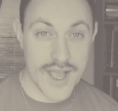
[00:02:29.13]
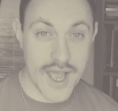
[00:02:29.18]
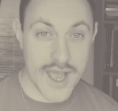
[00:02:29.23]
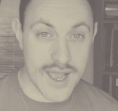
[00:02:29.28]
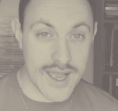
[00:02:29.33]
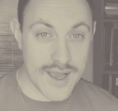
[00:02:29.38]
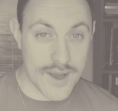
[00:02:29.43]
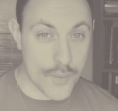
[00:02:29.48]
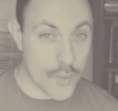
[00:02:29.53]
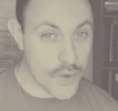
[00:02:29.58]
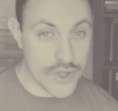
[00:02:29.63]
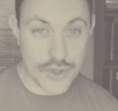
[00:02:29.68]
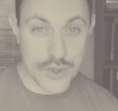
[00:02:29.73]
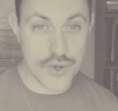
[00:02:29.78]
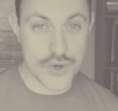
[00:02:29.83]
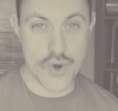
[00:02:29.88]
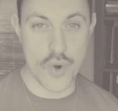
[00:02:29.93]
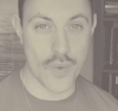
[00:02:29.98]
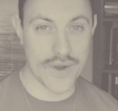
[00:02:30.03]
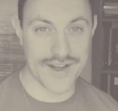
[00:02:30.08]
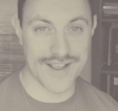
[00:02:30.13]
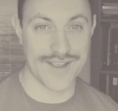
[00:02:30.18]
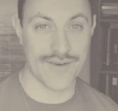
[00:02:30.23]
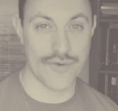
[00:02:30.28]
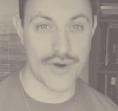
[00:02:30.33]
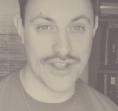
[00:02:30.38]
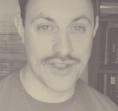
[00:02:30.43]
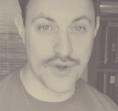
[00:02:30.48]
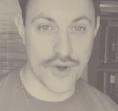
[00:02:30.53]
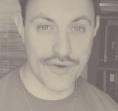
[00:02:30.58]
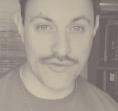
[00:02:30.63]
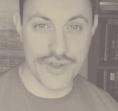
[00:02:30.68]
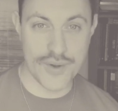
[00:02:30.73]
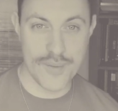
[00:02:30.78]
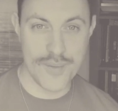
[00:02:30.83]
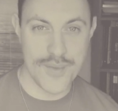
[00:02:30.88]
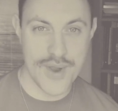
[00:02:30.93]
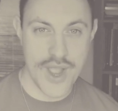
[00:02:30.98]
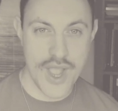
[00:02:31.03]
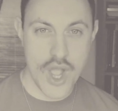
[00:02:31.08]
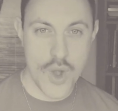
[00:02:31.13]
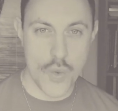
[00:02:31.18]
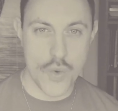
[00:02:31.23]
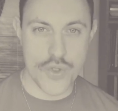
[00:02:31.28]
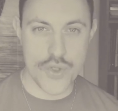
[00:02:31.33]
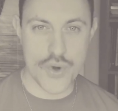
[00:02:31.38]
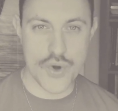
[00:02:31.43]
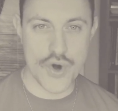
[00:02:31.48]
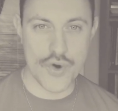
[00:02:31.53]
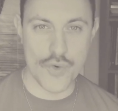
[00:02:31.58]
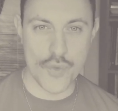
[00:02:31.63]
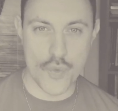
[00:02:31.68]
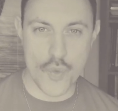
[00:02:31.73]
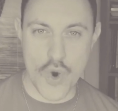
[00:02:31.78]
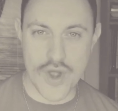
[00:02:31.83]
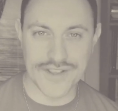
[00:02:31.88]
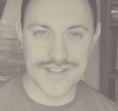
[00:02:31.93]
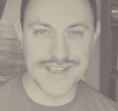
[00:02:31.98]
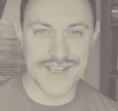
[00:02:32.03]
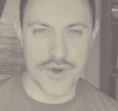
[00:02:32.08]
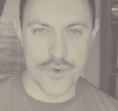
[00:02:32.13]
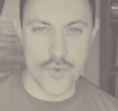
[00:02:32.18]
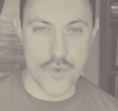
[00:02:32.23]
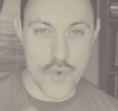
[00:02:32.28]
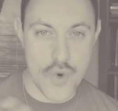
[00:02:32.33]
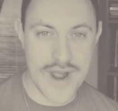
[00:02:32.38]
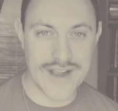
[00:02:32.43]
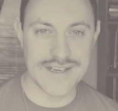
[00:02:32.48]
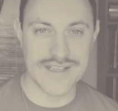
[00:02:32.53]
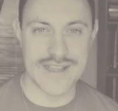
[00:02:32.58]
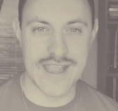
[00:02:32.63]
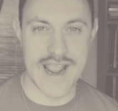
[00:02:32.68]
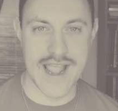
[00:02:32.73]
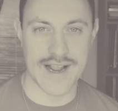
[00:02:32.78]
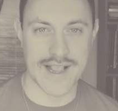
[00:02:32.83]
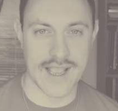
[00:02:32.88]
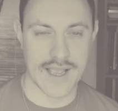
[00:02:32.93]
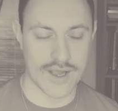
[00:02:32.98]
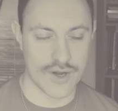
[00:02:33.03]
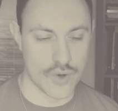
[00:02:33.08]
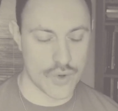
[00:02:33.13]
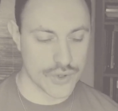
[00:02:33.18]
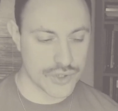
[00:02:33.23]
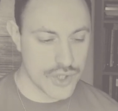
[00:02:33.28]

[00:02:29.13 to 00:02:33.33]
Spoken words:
We do not want to get rid of them. We do not want to get rid of the I cannots.